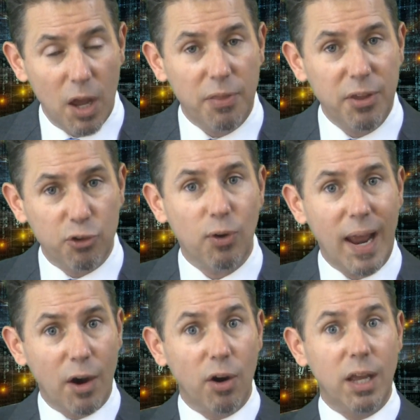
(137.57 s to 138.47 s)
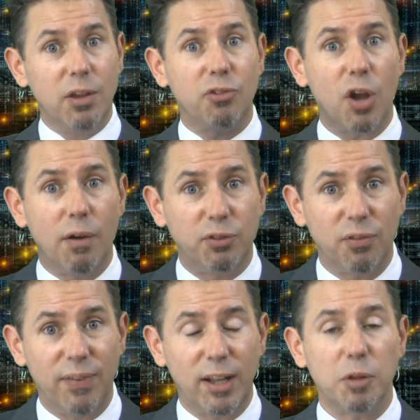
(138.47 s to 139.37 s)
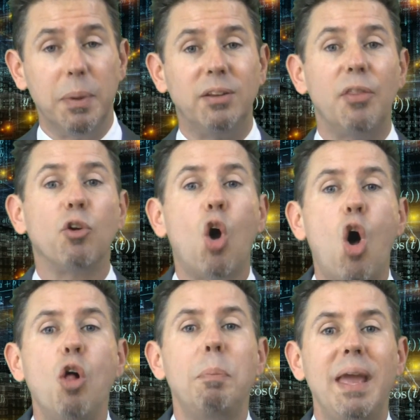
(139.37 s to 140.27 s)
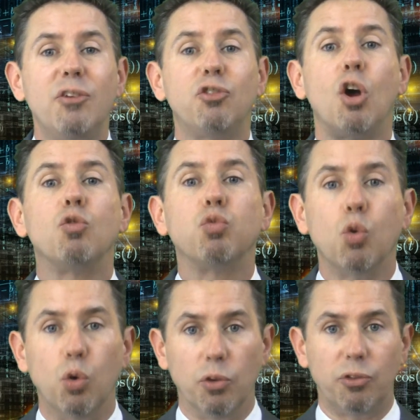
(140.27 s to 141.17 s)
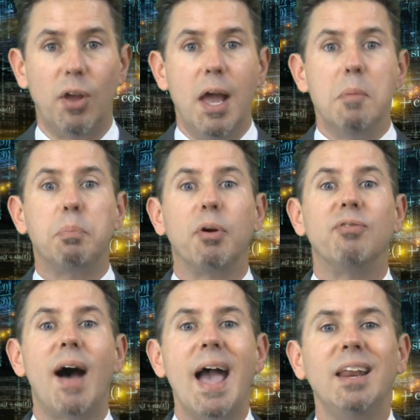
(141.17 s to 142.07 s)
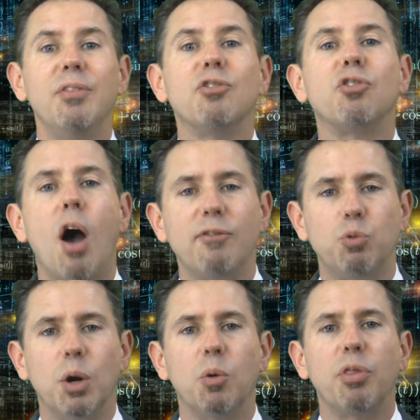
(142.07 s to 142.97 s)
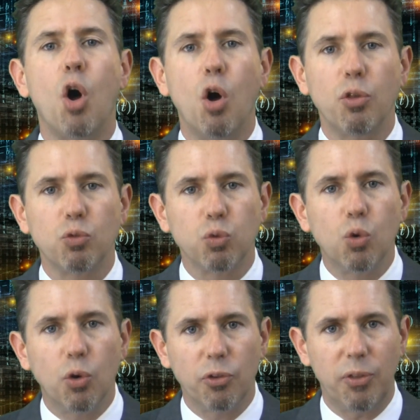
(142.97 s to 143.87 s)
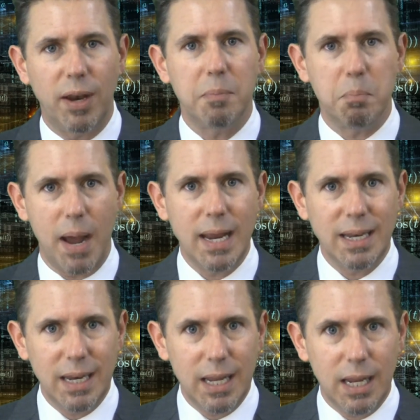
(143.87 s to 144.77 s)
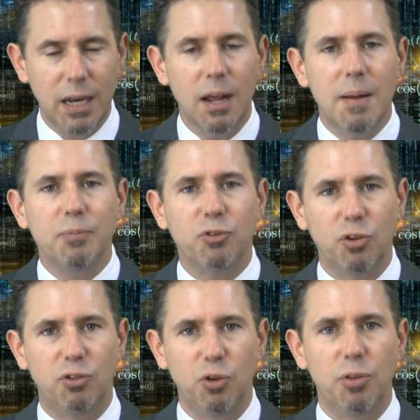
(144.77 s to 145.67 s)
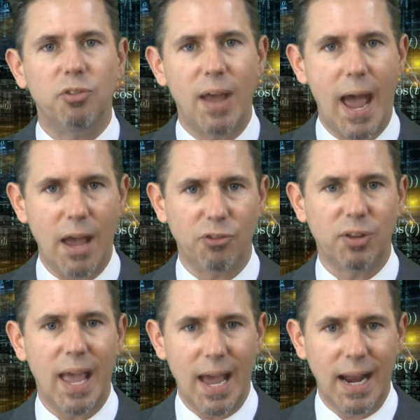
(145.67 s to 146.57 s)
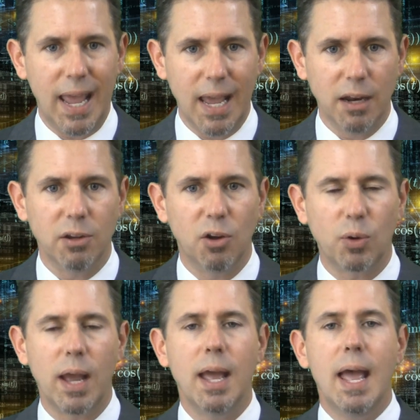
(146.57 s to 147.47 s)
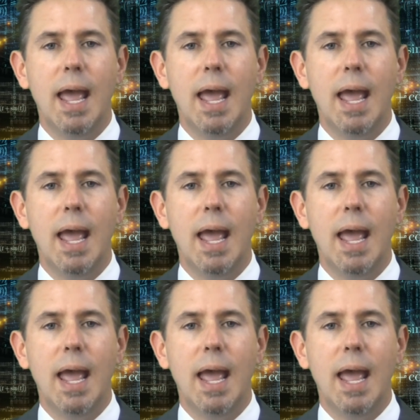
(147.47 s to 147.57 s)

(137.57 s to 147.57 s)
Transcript: Uh, these are areas of development and they're all based on rules providing the software with all the rules that it might need to do the task at hand. Okay.